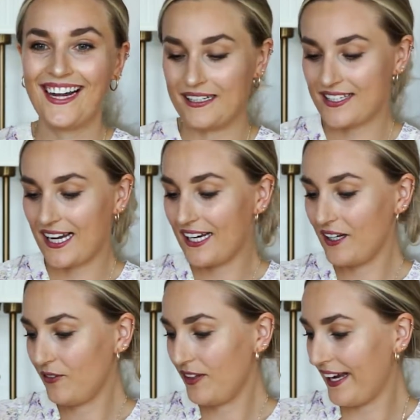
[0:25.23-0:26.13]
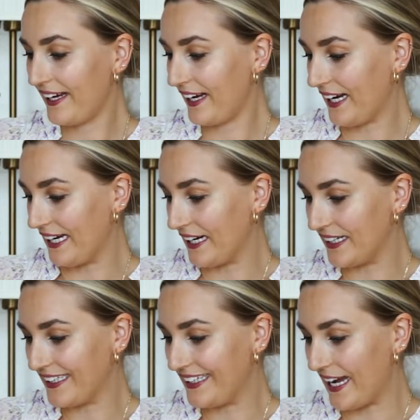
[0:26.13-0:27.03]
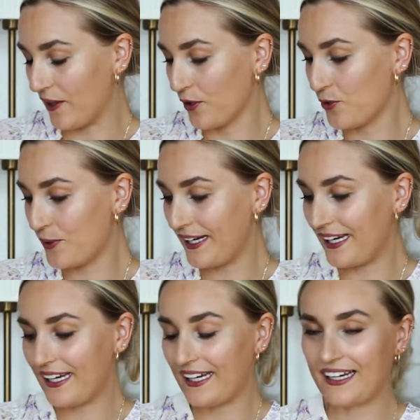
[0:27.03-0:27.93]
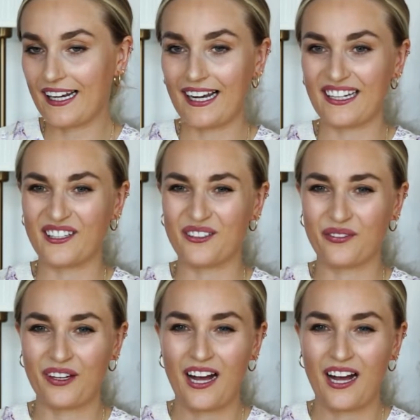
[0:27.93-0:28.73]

It's kind of like a yellowy kind of